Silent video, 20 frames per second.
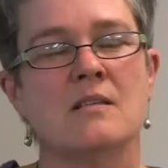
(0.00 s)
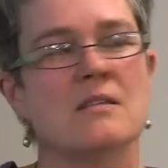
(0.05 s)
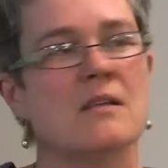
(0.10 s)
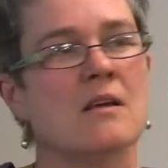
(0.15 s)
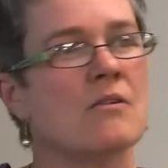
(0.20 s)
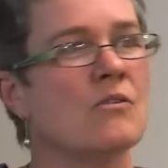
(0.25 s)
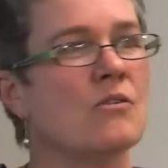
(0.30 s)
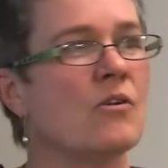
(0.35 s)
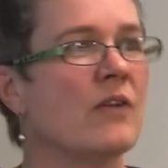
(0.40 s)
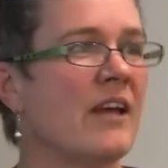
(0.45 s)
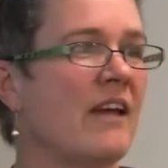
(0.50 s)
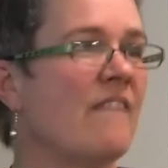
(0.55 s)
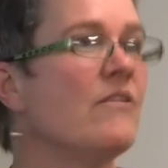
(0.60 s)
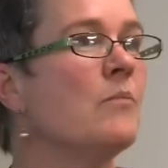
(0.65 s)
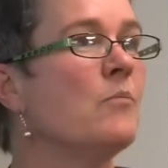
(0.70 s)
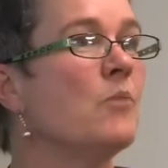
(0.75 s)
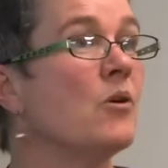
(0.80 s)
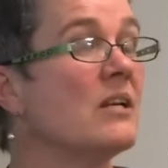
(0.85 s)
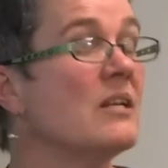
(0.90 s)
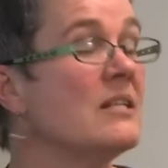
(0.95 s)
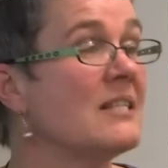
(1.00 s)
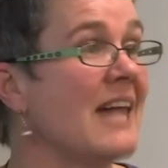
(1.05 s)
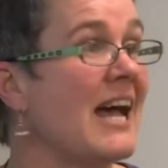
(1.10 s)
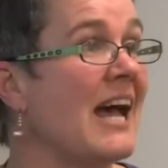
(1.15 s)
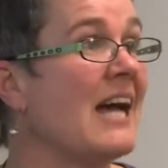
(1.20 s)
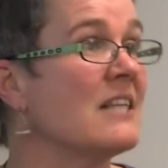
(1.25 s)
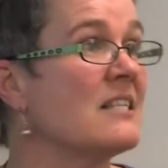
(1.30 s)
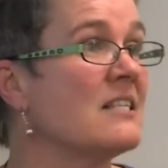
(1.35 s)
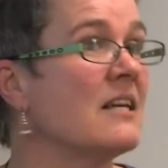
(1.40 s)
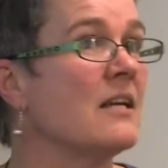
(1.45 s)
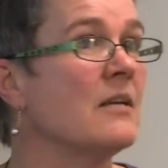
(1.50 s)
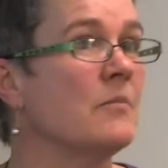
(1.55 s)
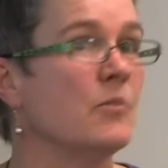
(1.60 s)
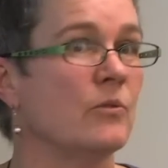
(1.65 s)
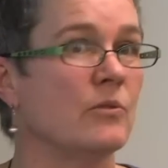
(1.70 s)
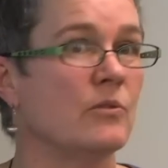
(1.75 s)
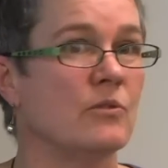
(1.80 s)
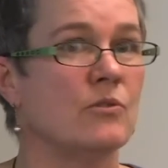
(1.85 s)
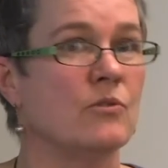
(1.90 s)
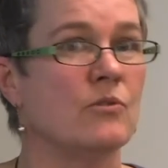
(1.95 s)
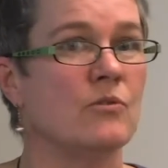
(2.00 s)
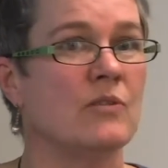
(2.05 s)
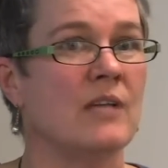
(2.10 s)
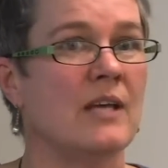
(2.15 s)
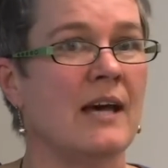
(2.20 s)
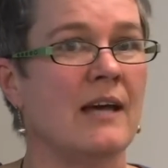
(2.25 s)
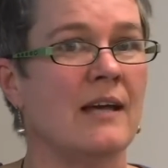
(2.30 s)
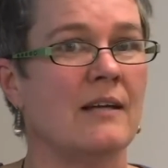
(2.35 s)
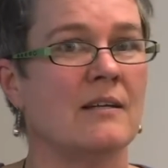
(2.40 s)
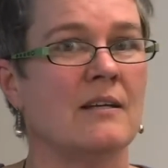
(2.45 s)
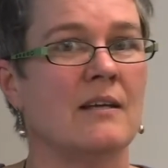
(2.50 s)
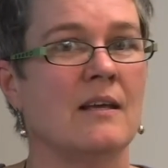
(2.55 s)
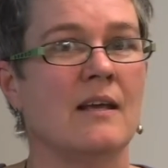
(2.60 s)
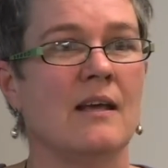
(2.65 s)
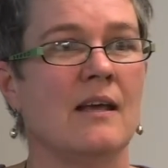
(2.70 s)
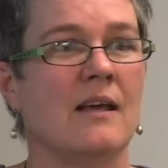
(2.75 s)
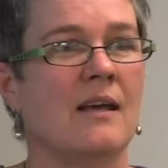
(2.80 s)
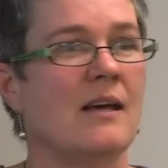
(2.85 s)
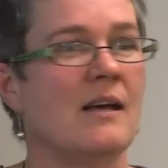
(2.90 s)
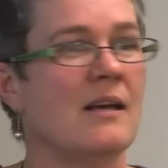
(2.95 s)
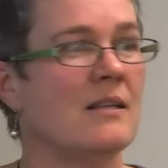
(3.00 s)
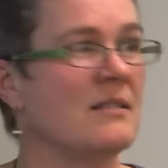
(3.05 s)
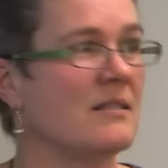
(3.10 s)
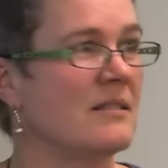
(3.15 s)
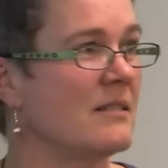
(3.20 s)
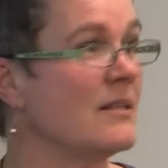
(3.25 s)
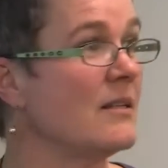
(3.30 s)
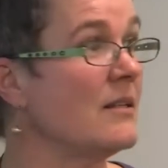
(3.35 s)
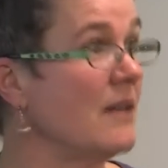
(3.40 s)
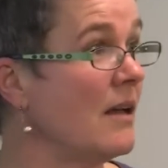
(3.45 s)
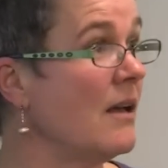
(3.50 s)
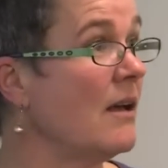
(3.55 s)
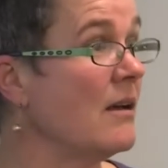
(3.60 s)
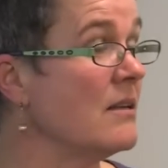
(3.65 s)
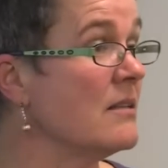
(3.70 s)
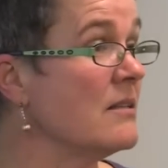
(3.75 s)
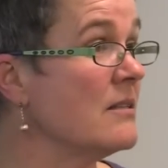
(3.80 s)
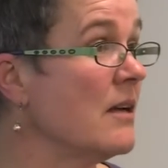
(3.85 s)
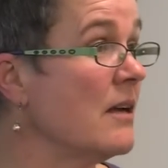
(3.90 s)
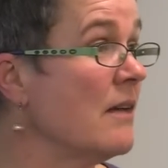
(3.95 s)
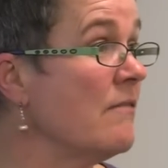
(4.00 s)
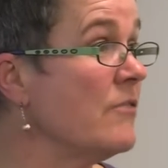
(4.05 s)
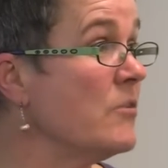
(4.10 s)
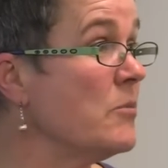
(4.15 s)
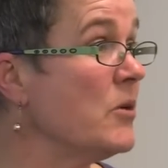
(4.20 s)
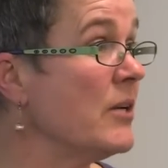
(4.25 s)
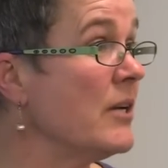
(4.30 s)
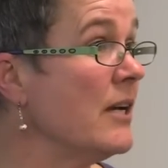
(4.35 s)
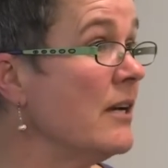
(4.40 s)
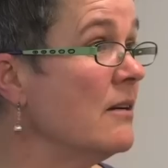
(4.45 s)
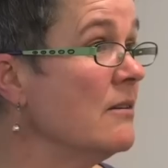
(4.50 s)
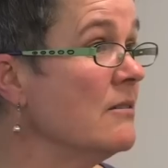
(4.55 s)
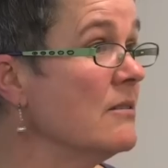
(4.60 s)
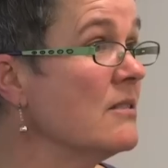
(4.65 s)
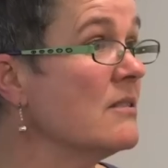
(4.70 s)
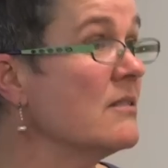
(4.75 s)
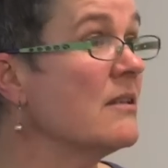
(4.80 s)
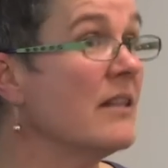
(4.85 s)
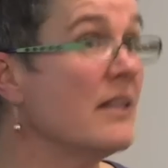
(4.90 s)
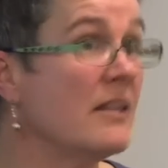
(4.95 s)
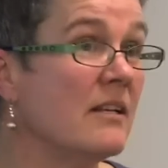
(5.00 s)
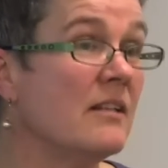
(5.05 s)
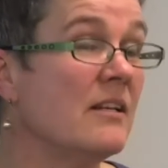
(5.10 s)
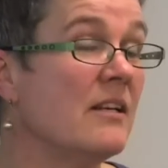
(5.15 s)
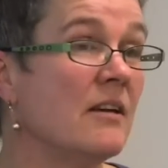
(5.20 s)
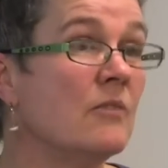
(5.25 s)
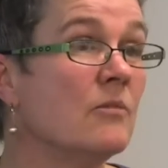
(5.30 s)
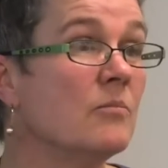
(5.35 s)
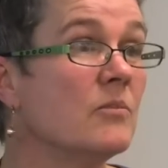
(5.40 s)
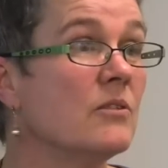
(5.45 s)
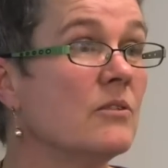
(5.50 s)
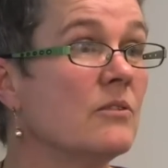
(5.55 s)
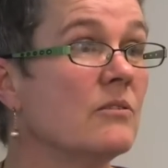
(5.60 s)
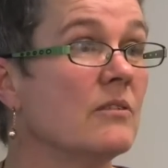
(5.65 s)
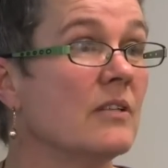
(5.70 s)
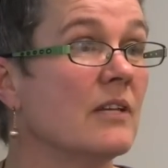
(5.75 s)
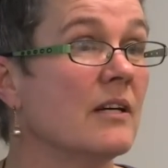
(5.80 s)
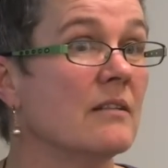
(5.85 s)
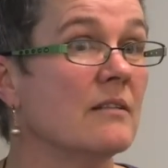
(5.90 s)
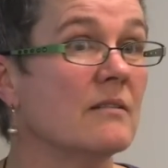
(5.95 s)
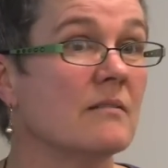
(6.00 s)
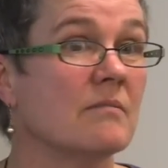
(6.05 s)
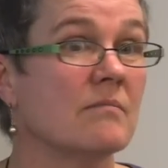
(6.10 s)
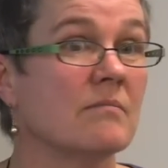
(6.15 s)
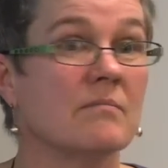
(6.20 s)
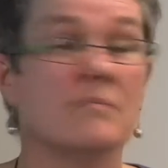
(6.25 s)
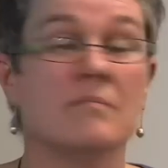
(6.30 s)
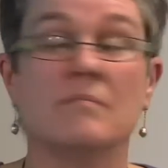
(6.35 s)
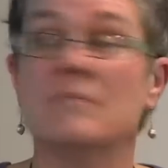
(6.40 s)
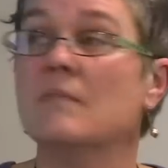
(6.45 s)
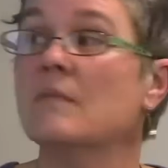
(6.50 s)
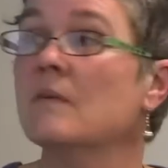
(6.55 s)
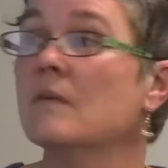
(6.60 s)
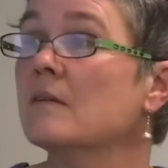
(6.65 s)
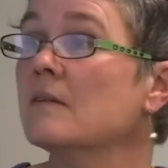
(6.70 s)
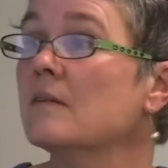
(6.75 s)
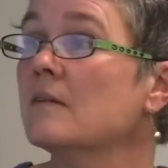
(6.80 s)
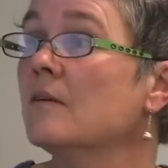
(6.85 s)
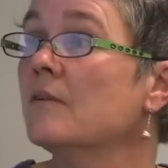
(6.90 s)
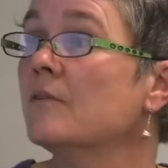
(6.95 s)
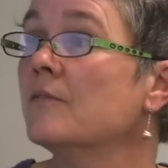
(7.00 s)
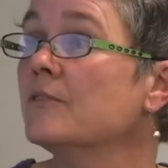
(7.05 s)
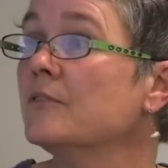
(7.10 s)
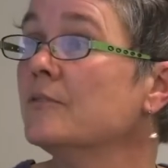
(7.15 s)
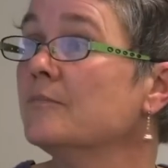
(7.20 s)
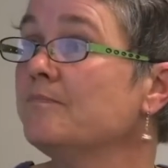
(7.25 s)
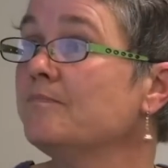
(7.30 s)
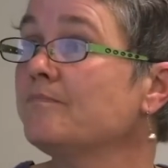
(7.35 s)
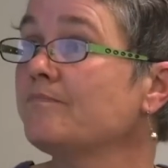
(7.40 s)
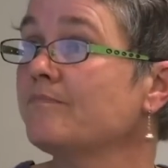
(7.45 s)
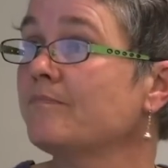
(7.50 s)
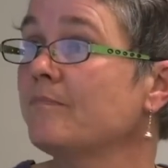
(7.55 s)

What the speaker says: So not everybody's as able to do that as everybody else, so they need help to do that often.